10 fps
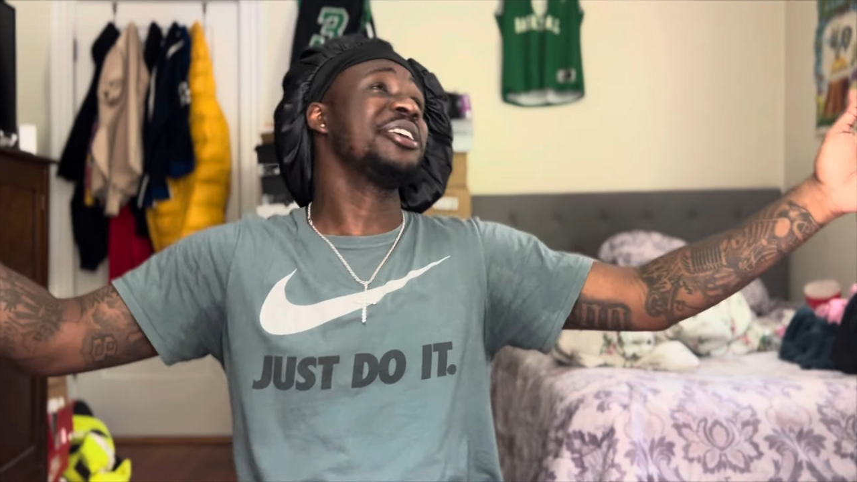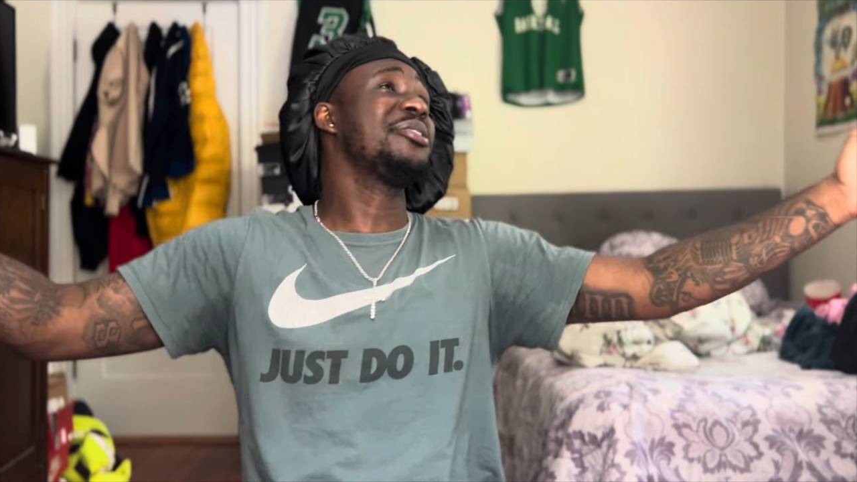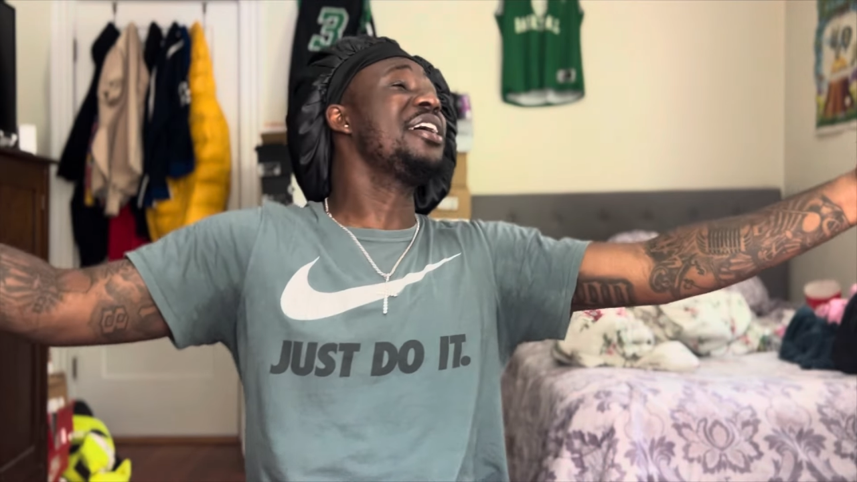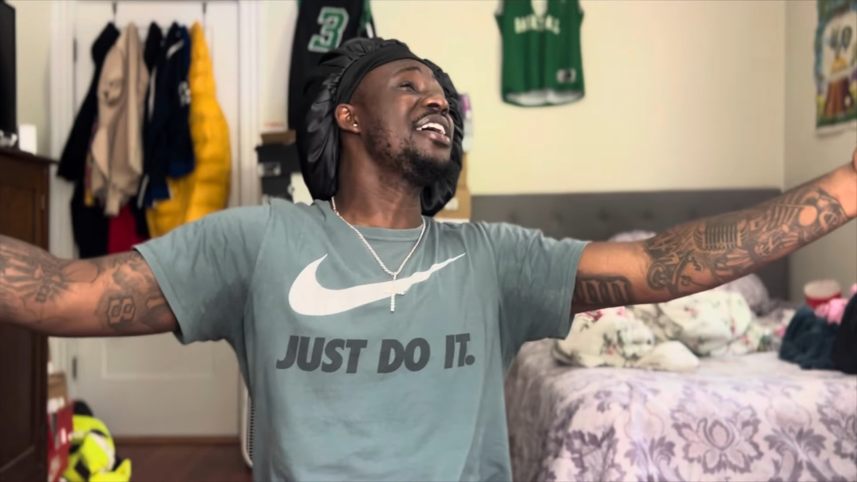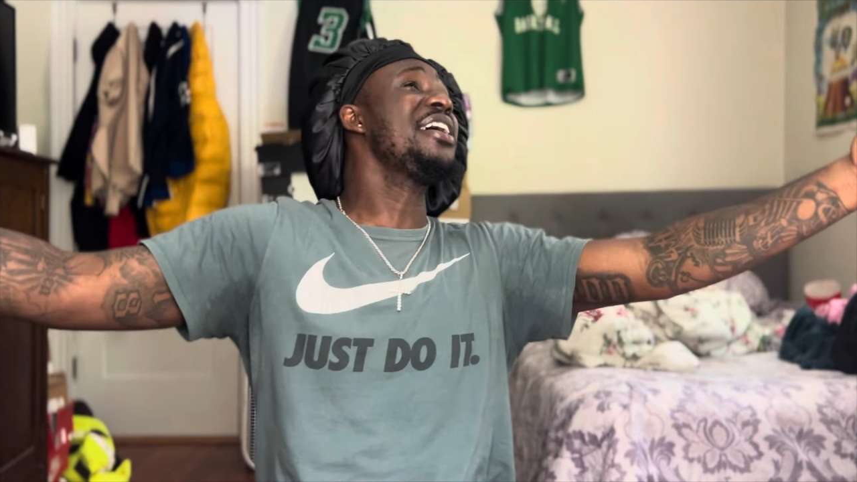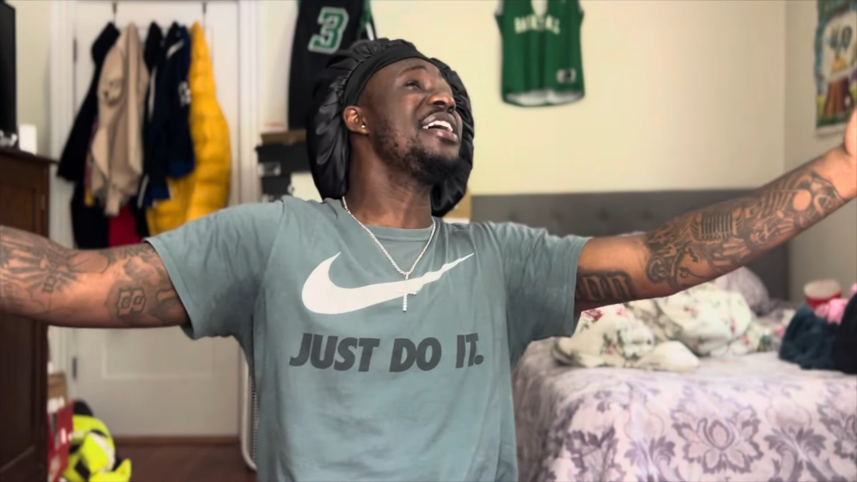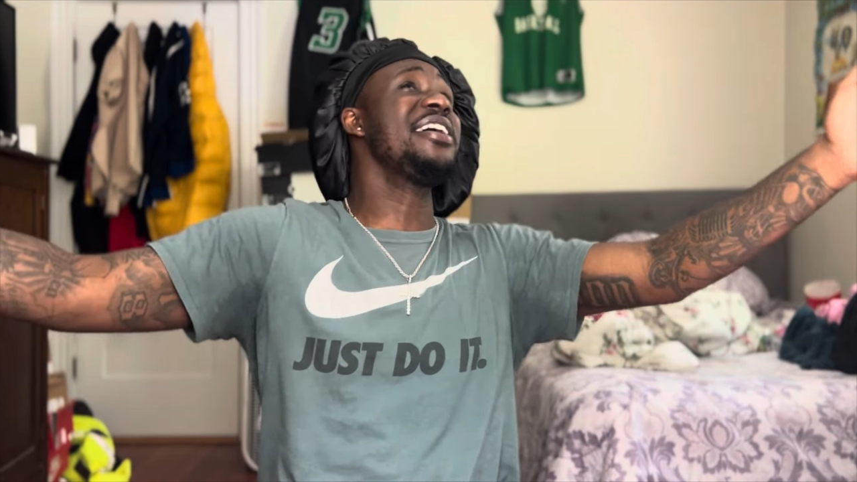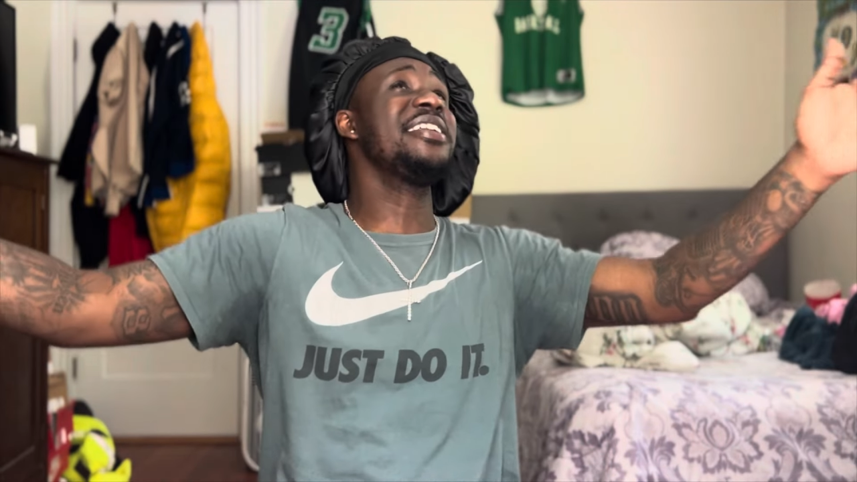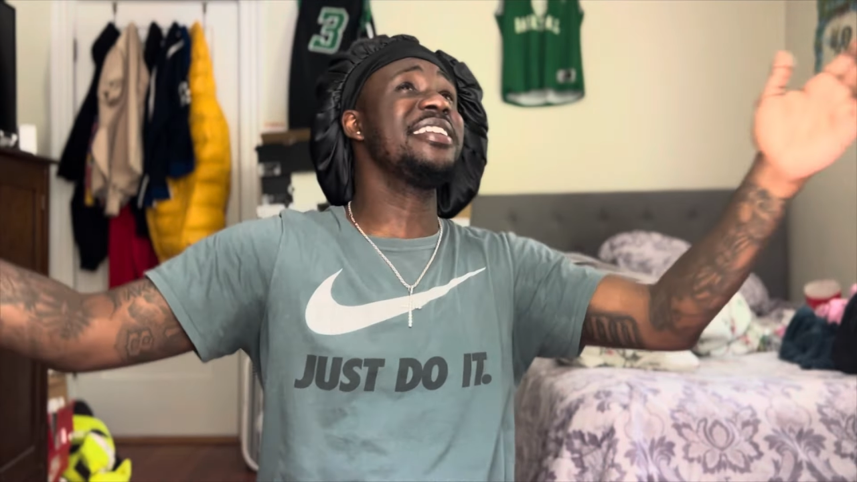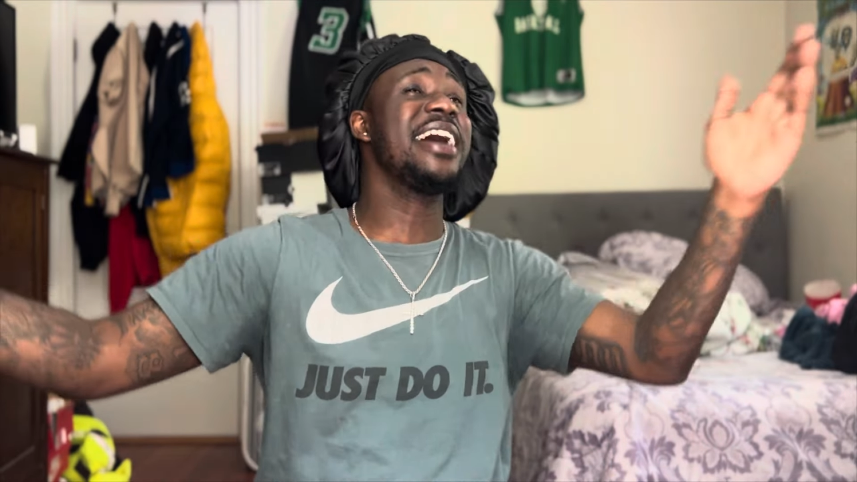
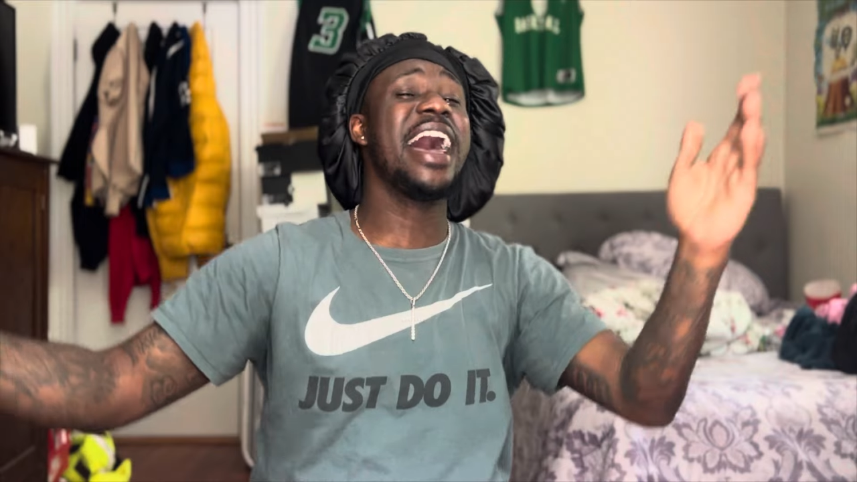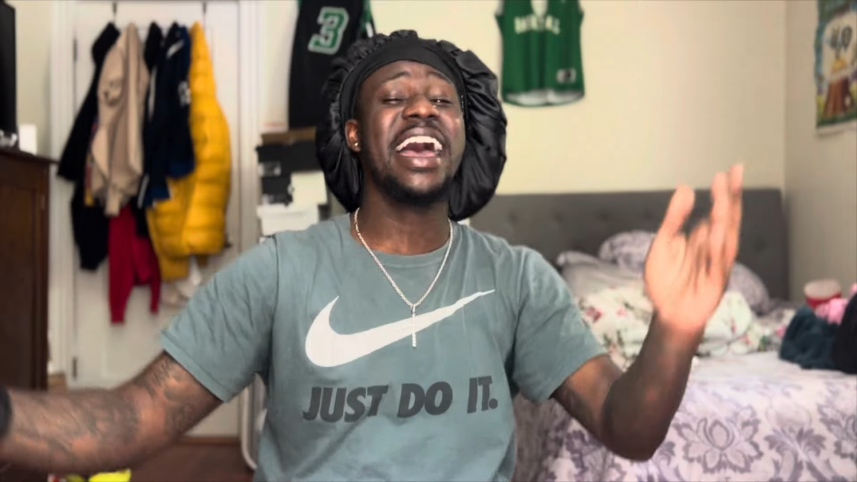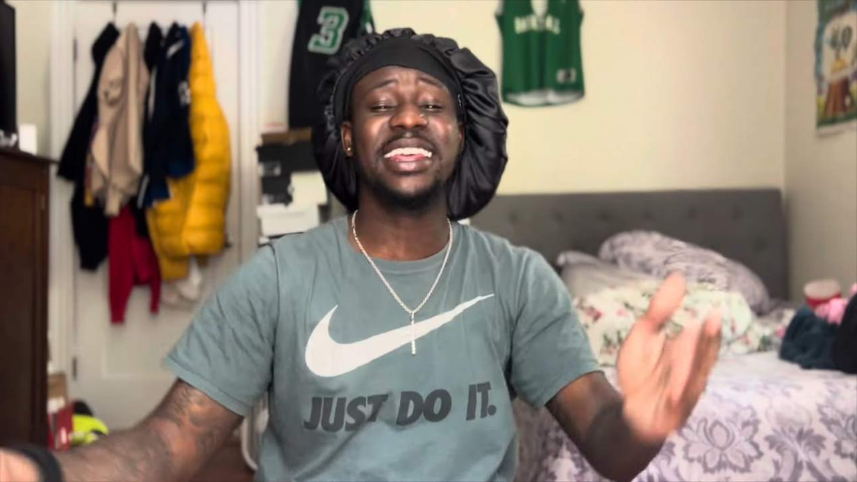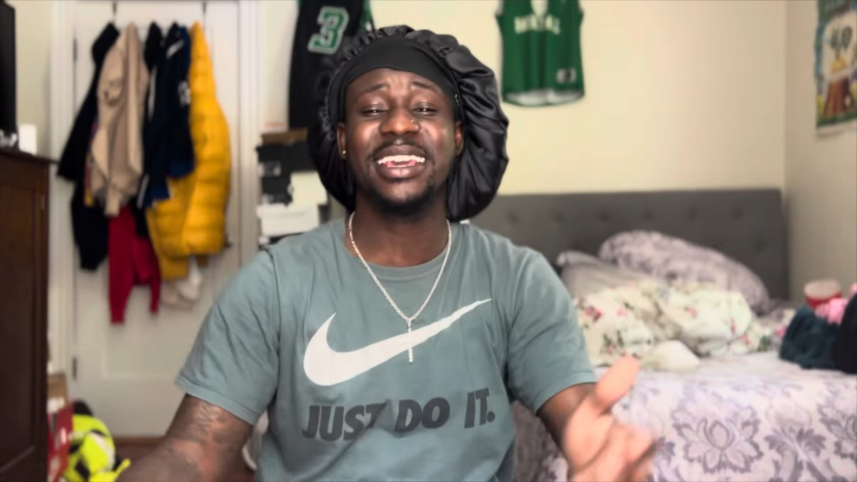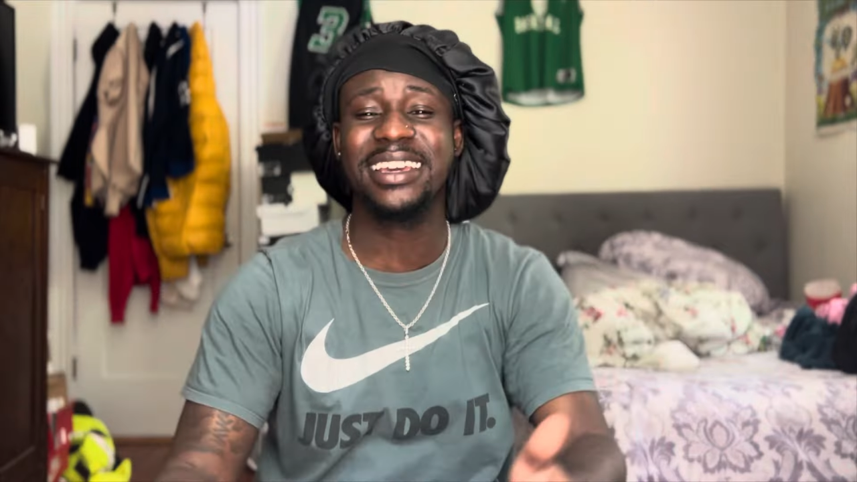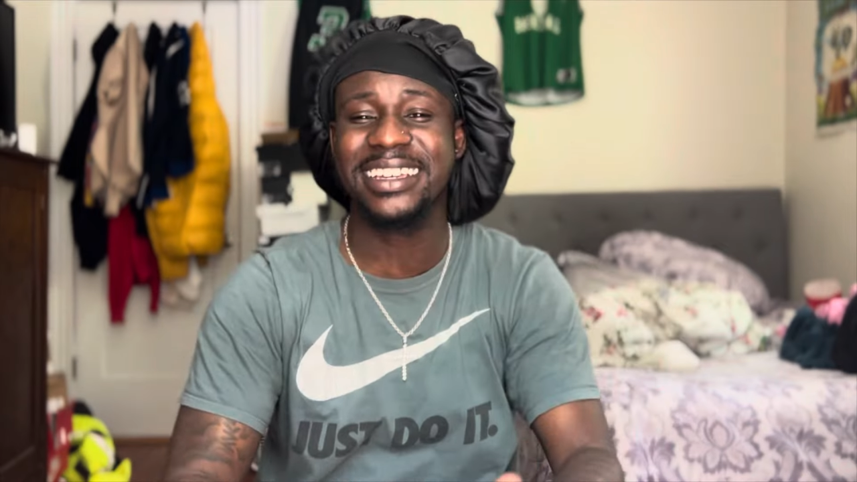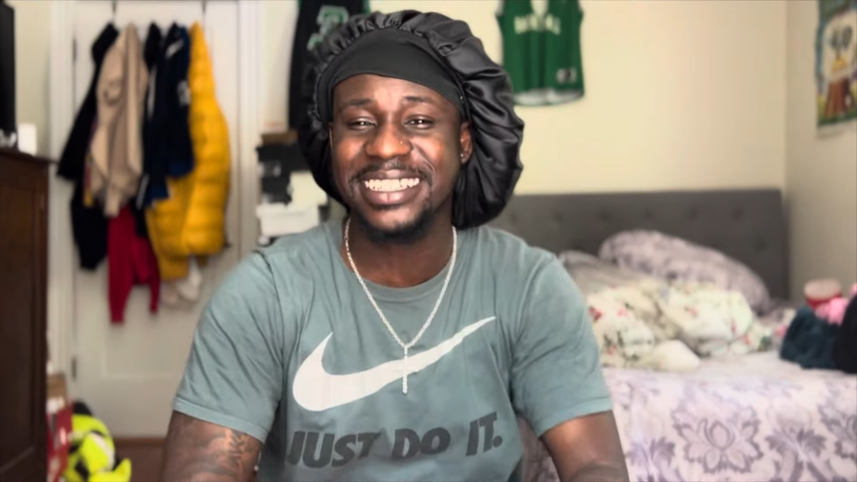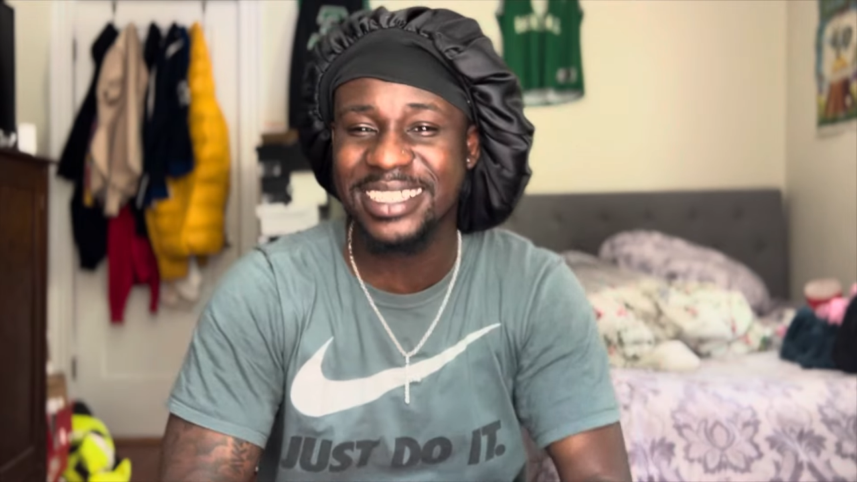granddaddy.